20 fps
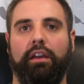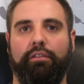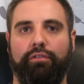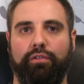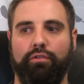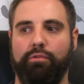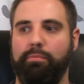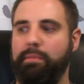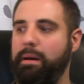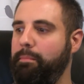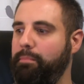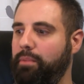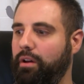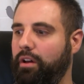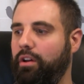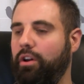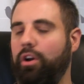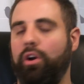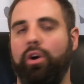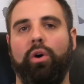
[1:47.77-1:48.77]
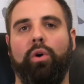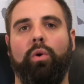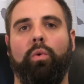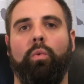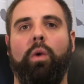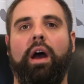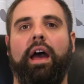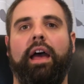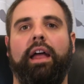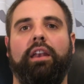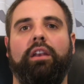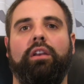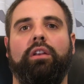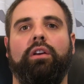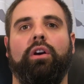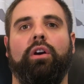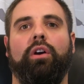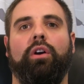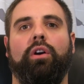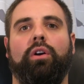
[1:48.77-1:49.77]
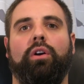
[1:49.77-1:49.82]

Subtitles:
If you remember when